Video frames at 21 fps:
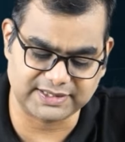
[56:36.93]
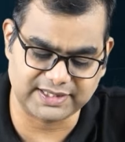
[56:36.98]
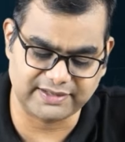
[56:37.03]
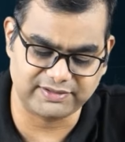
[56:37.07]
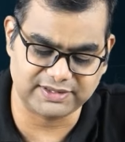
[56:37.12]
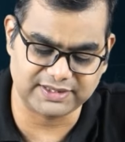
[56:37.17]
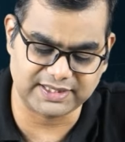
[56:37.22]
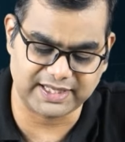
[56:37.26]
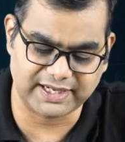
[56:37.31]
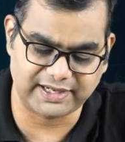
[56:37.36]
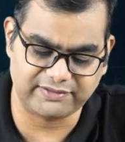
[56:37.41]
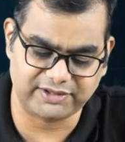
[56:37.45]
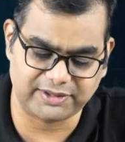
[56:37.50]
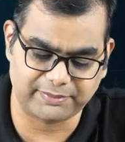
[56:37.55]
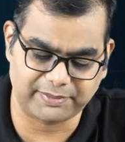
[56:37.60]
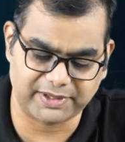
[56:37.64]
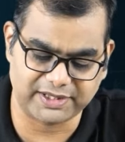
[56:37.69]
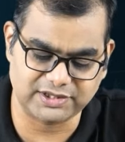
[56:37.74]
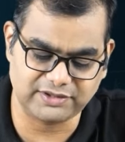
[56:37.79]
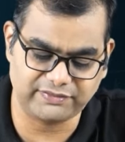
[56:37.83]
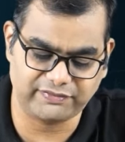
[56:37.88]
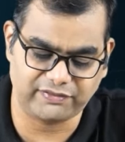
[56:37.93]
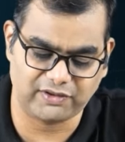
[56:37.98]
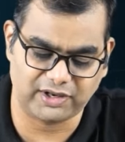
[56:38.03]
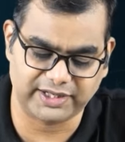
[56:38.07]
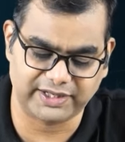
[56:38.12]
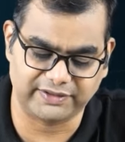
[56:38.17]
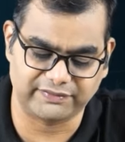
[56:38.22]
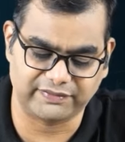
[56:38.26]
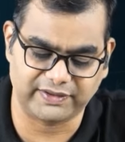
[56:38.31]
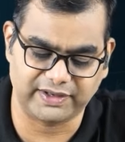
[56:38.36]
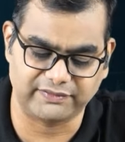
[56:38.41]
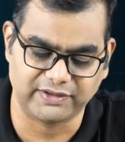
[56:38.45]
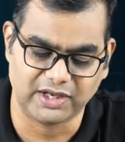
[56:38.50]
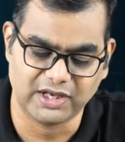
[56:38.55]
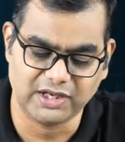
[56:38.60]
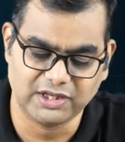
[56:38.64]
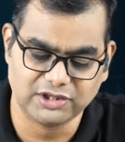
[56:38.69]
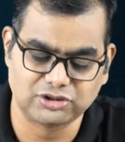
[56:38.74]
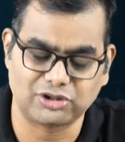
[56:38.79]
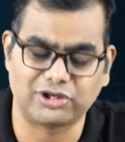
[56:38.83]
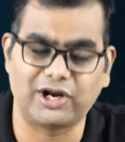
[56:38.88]
They will arrive at a price of
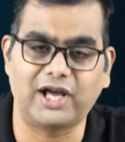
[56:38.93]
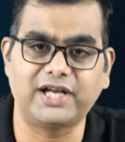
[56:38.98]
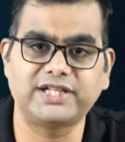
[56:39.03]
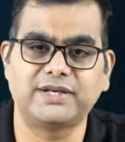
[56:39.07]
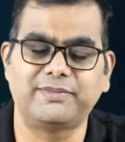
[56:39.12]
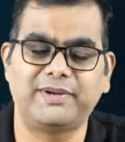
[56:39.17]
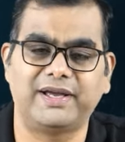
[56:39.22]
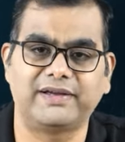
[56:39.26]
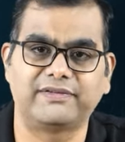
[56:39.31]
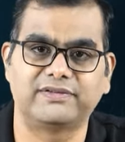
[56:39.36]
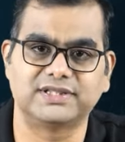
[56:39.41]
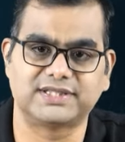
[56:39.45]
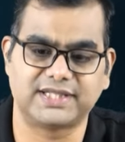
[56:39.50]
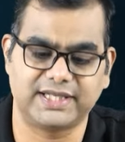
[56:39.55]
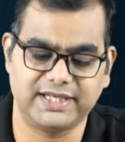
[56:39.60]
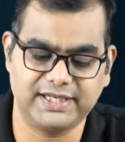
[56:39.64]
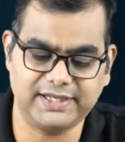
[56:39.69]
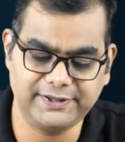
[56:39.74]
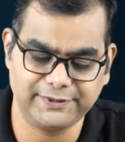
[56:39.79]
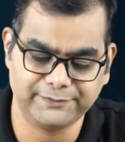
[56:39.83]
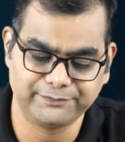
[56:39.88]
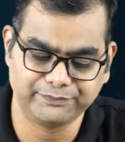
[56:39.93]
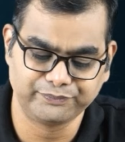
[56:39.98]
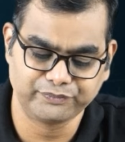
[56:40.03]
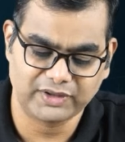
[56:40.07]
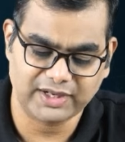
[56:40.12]
45. So, Deutsche Bank will say,